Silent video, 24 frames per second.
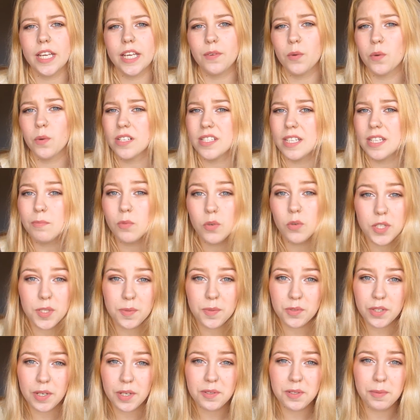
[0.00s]
If you want to see more
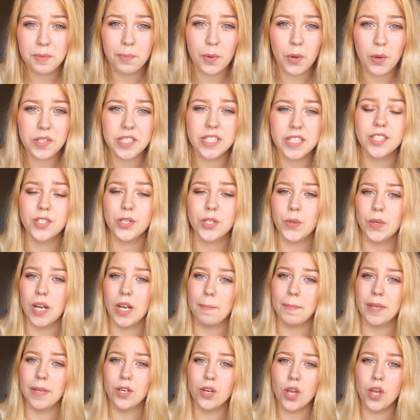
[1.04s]
subscription boxes, do let
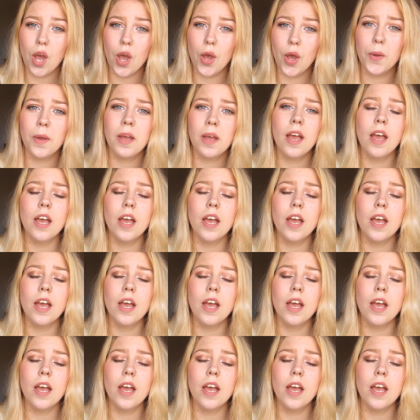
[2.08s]
me know.